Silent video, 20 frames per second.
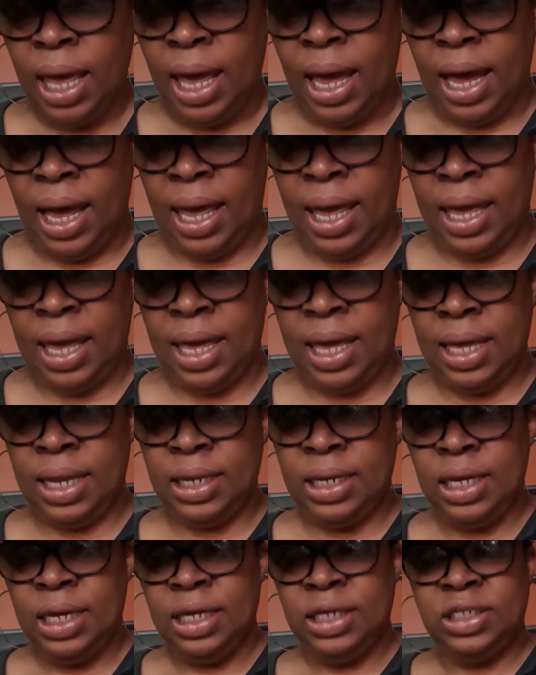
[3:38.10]

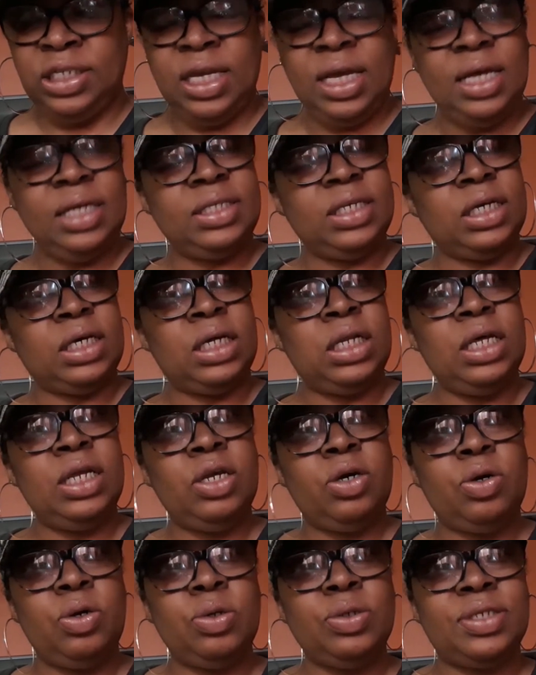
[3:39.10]
and she is a
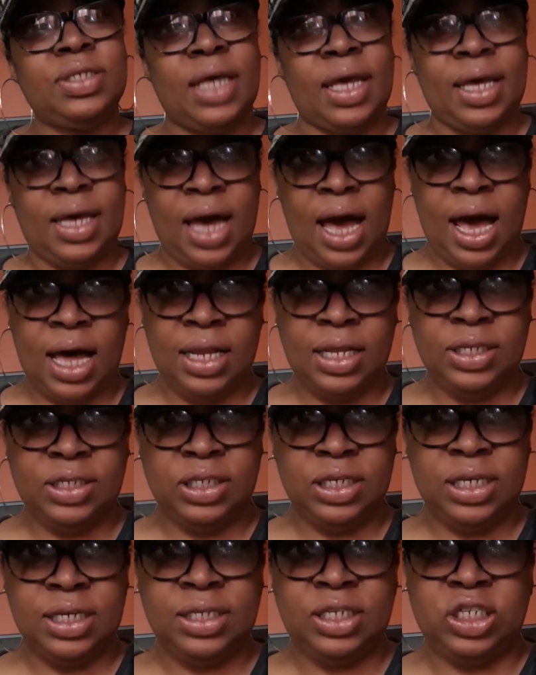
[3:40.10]
clinical
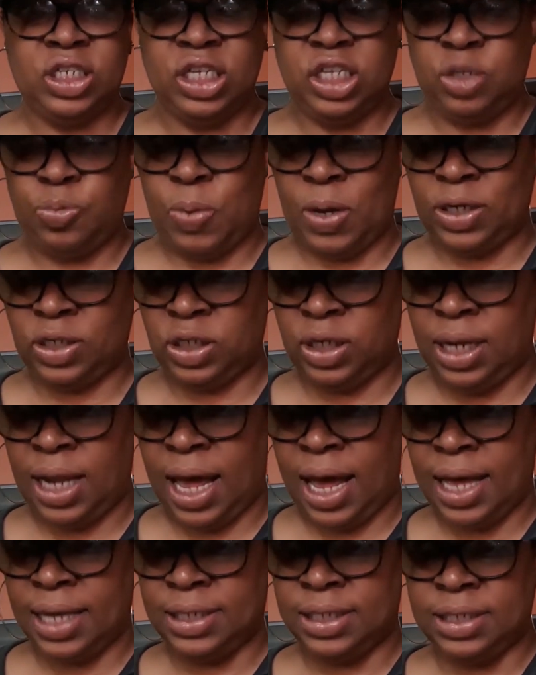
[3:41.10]
psychologist. She
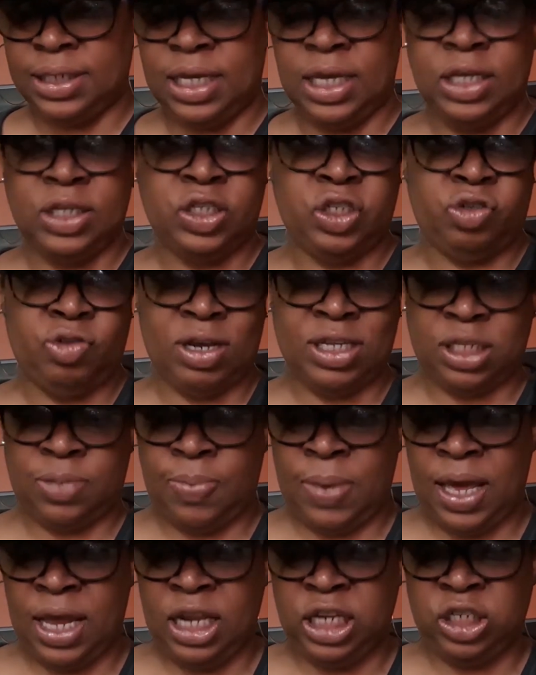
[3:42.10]
specializes in stress
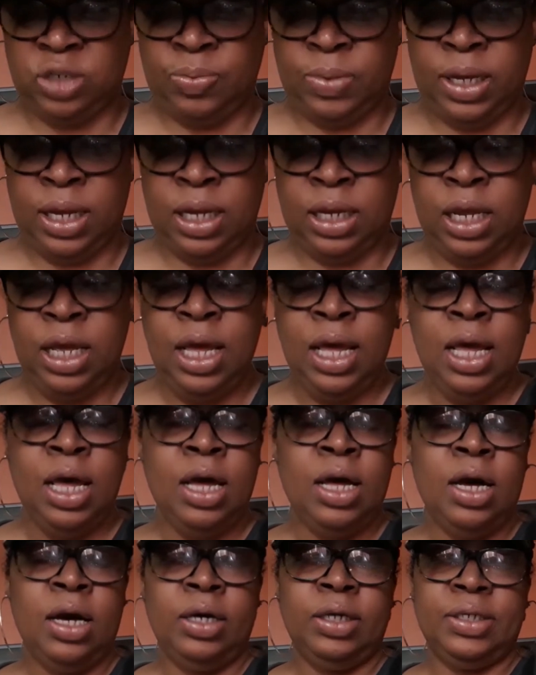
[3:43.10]
management,
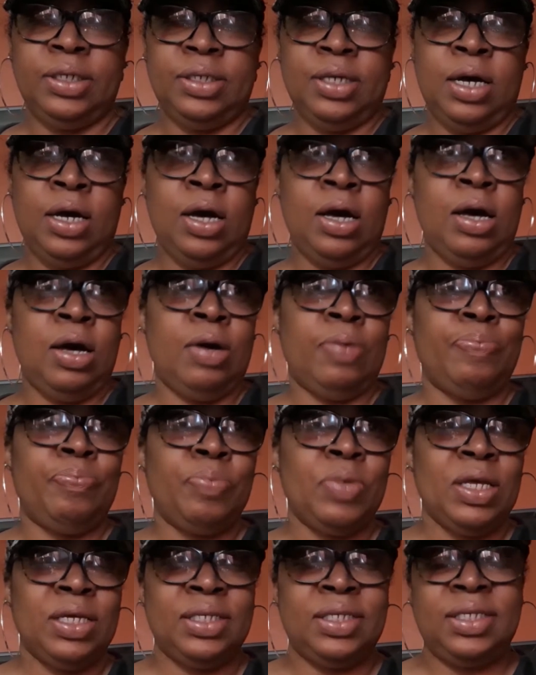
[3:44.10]

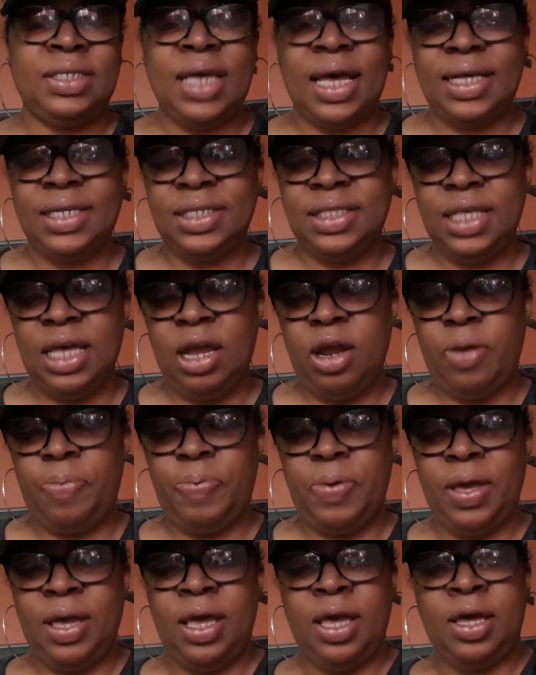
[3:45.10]
sex
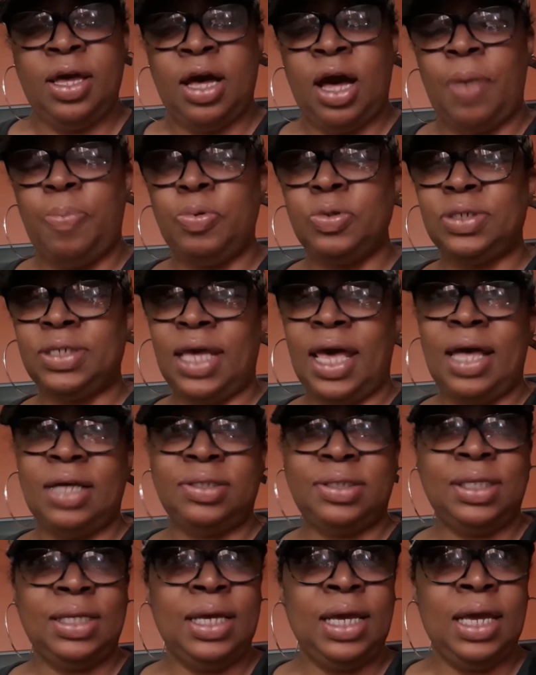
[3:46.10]
therapy, couples
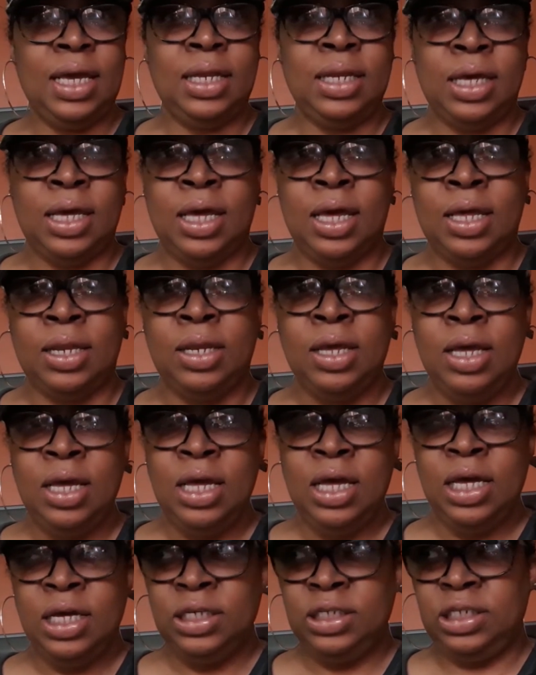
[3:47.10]
counseling, and
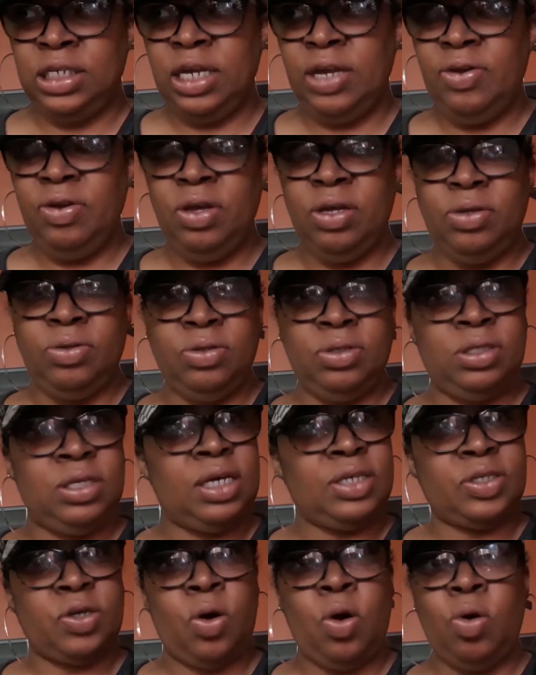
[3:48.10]
she
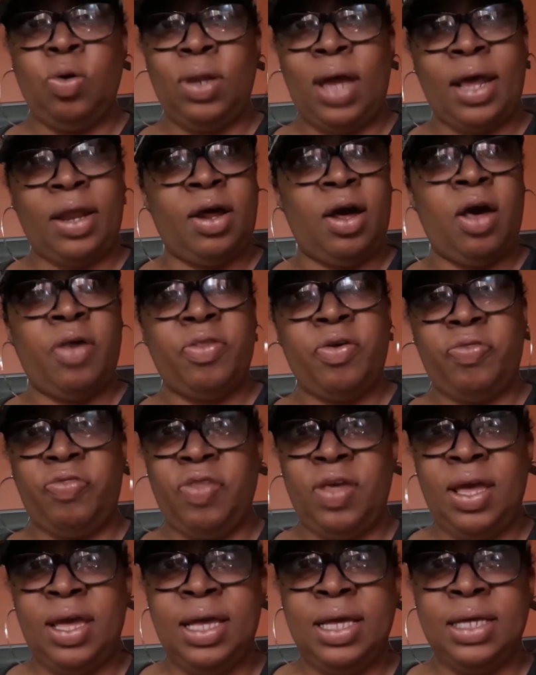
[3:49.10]
does a whole lot of other
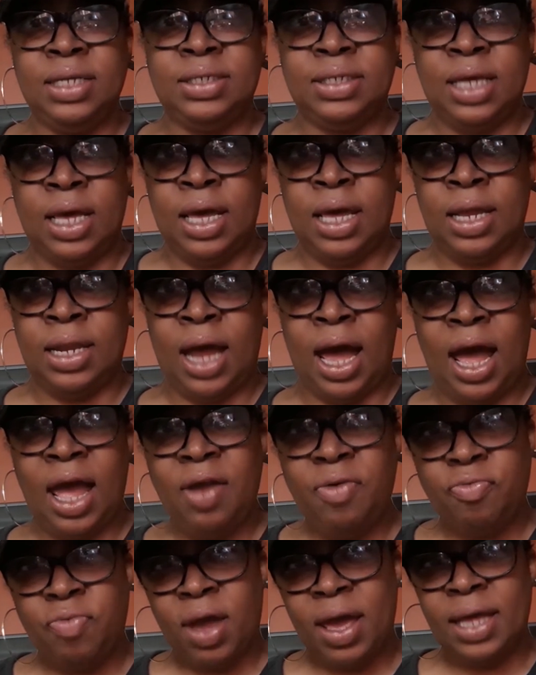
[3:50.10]
things. And I
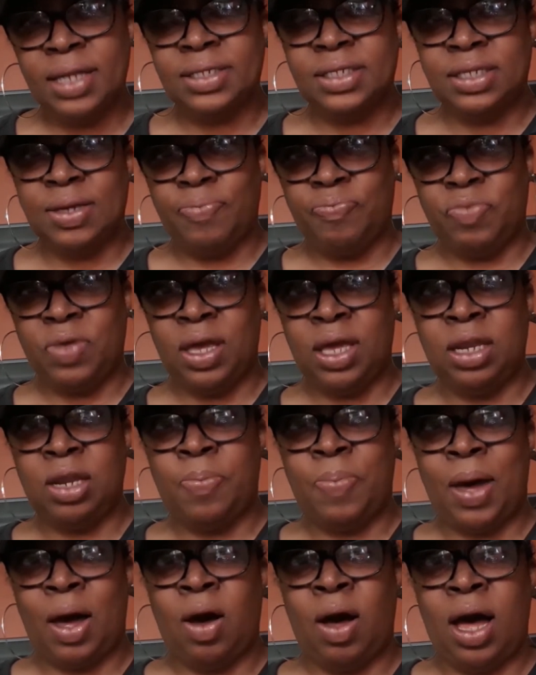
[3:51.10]
read something
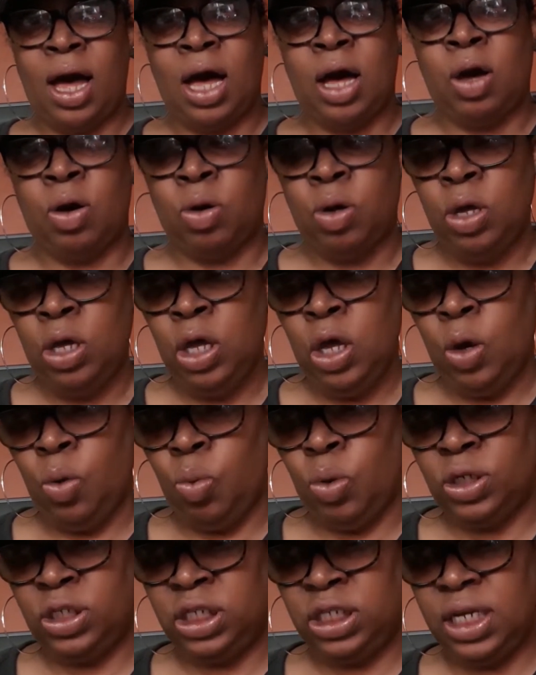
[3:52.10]
about how
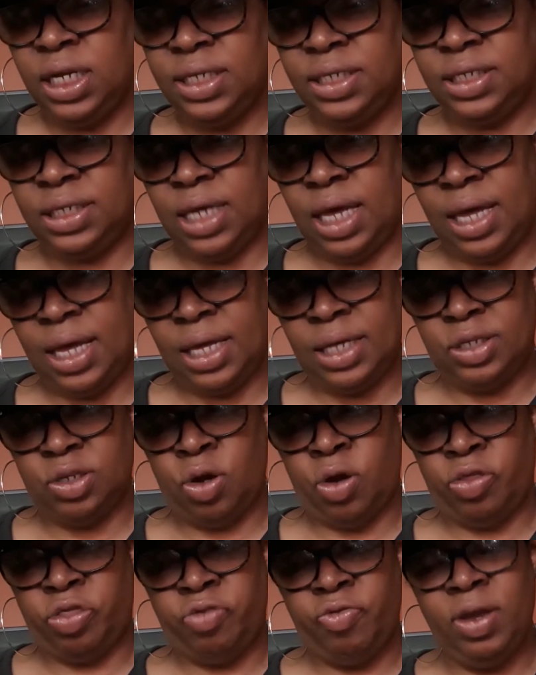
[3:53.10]
what she says
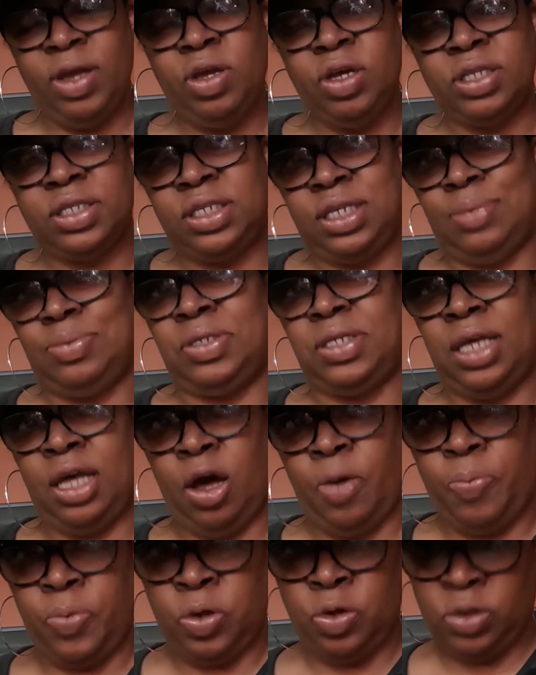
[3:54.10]
are three good tips to
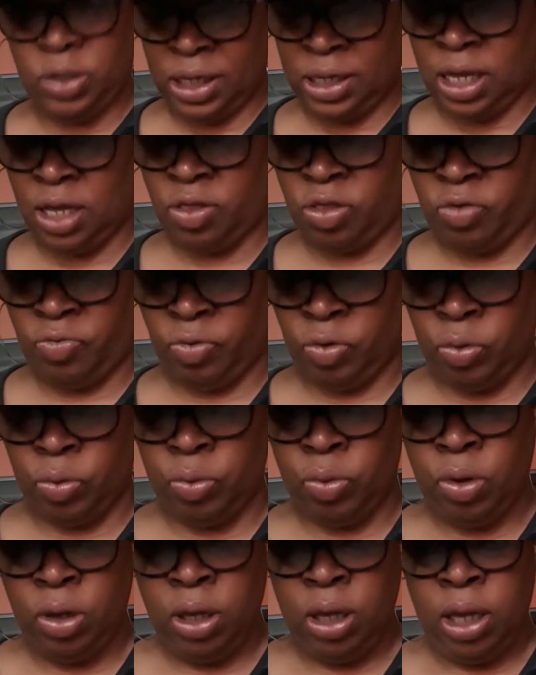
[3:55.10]
helping you to get through
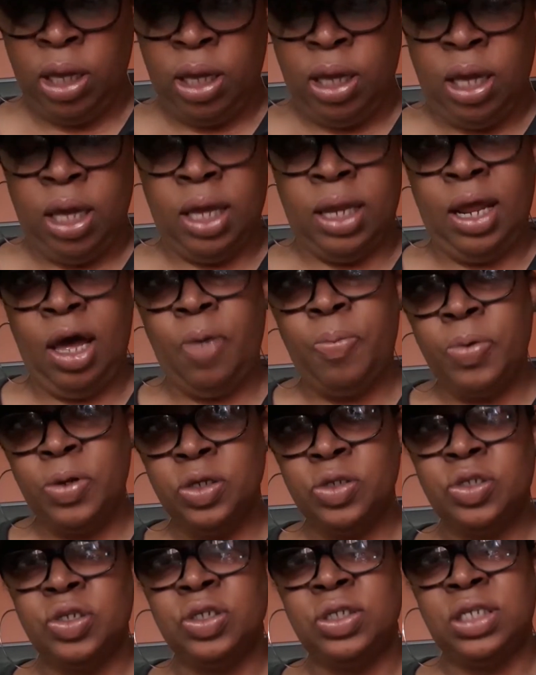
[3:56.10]
and helping you
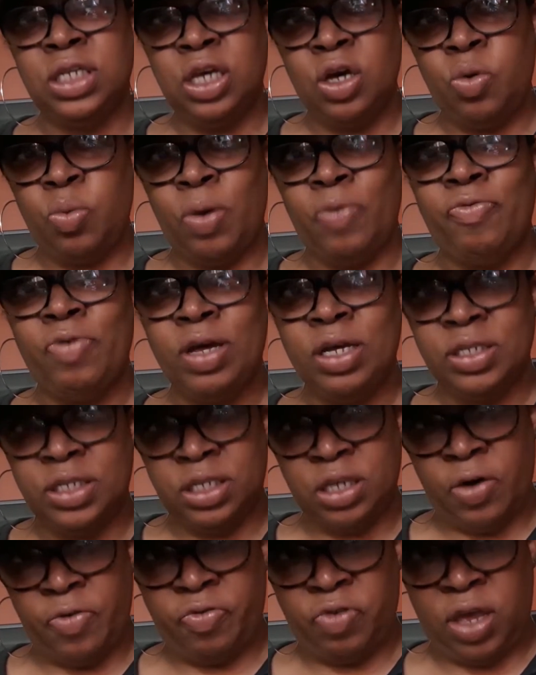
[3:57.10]
to deal with
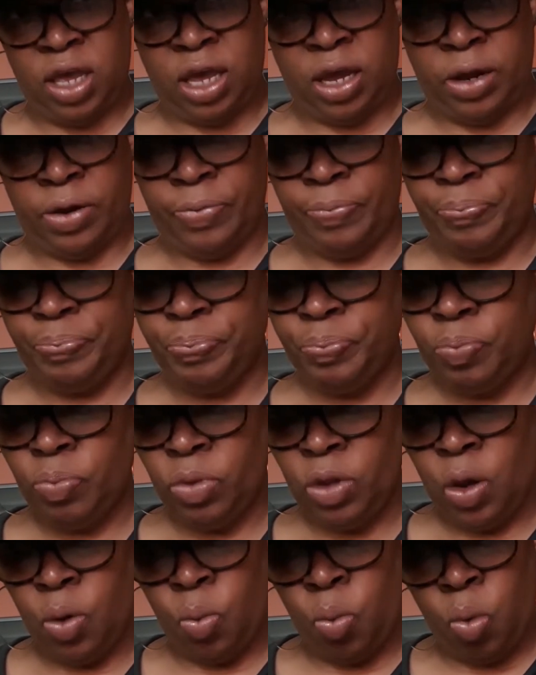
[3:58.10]
self-care.
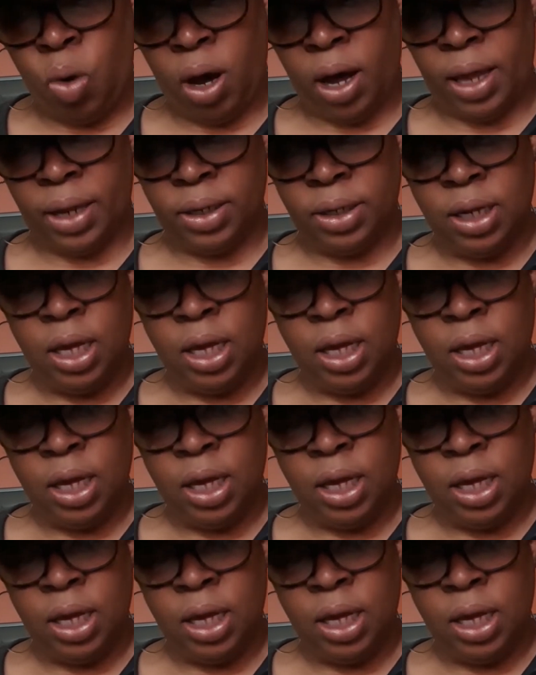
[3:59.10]
One,